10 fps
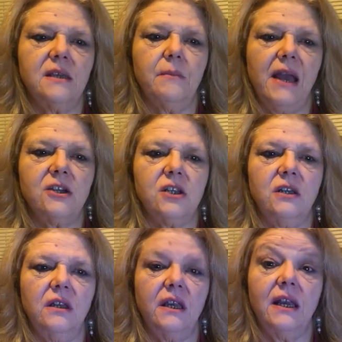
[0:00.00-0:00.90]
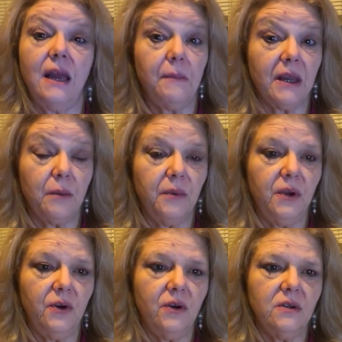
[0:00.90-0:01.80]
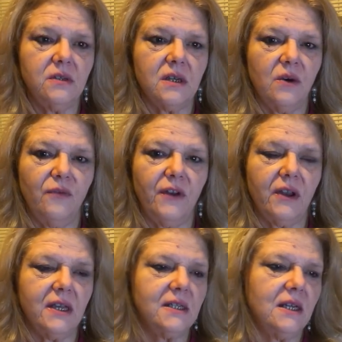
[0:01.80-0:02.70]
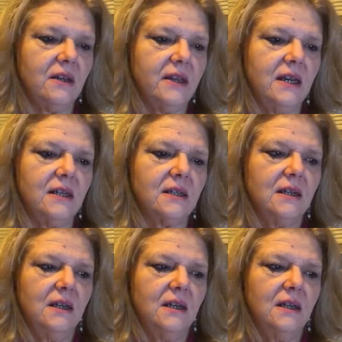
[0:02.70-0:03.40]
I'm actually looking at my computer, so if y'all can't tell that.